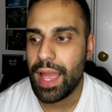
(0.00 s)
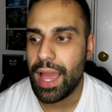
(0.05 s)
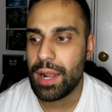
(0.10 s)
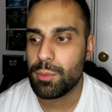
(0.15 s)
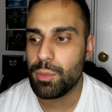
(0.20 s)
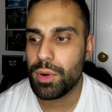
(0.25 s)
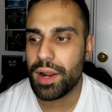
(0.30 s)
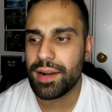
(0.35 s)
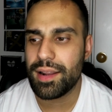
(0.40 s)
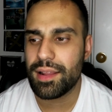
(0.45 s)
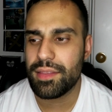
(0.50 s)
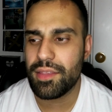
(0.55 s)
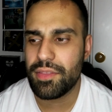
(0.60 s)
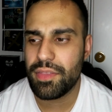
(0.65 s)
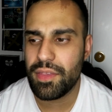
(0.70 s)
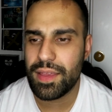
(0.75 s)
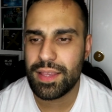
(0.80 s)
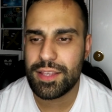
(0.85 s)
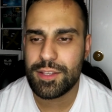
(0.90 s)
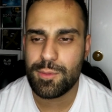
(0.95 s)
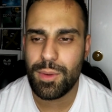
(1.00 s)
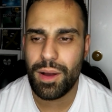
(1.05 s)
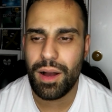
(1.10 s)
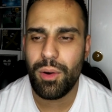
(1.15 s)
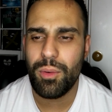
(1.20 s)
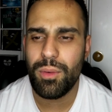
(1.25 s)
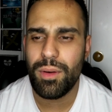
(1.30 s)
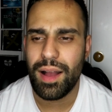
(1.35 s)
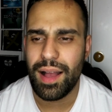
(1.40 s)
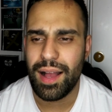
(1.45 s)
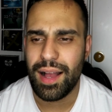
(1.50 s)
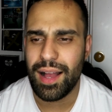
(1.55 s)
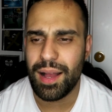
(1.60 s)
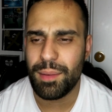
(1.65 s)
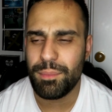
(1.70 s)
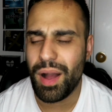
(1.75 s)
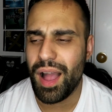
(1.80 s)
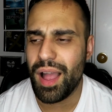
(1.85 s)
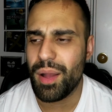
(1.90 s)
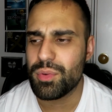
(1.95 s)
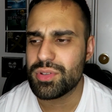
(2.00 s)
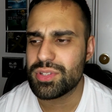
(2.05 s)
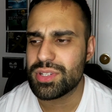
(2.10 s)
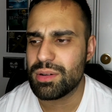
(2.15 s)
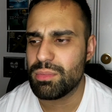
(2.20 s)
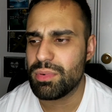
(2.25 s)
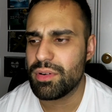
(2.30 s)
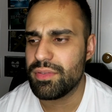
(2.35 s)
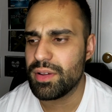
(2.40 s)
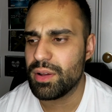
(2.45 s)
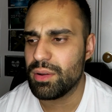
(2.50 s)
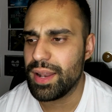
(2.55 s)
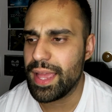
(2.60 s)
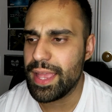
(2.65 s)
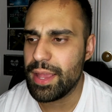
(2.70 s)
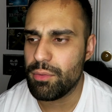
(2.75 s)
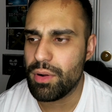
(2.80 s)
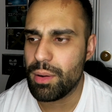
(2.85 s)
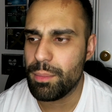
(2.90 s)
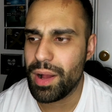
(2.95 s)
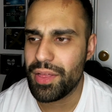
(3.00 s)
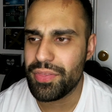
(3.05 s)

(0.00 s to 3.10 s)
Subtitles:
And one other thing as well, I was going to reveal later on,